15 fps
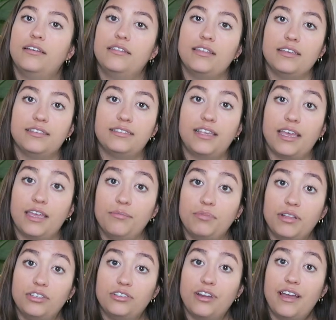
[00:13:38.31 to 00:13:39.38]
the second
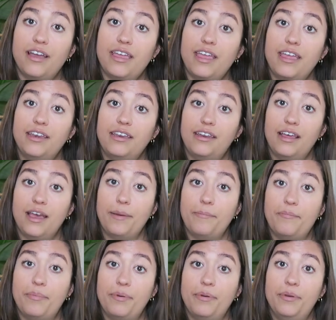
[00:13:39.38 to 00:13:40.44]
blood draw ended
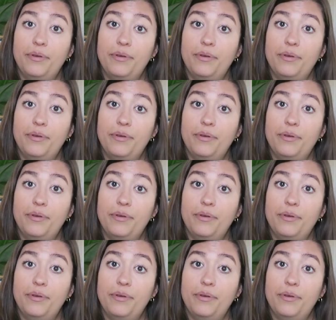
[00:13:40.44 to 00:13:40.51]
up,